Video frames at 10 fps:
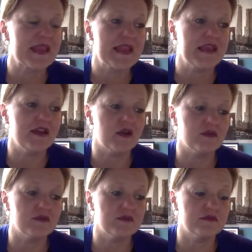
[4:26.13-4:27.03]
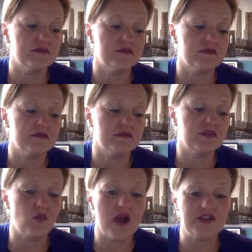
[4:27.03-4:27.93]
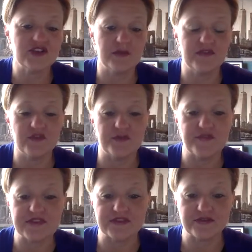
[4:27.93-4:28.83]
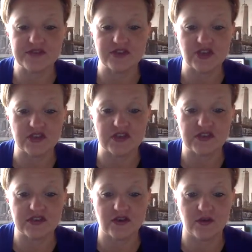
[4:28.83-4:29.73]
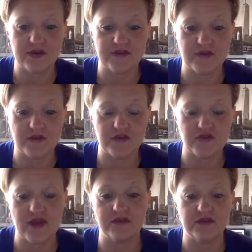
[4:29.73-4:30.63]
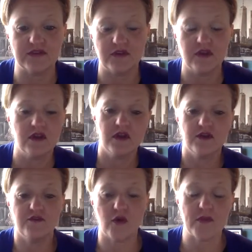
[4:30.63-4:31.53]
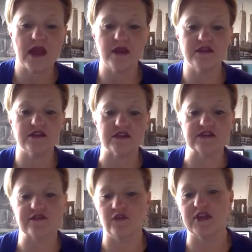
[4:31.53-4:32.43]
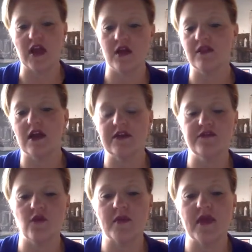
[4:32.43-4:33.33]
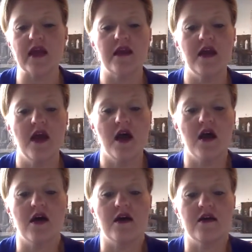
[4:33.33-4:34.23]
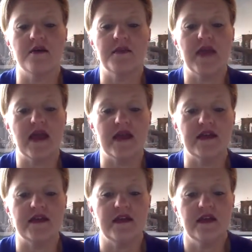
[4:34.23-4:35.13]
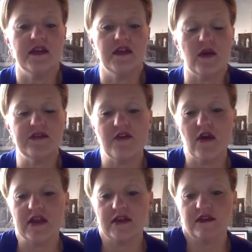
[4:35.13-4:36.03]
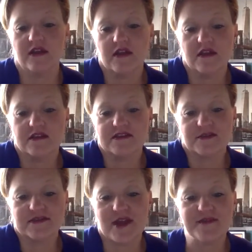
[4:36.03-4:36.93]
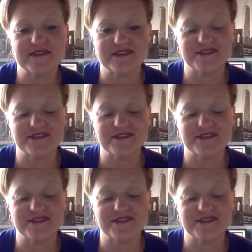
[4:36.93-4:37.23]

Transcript: you know, to watch some of your professors adjust to going from a ground format to this fully online format. And I find sometimes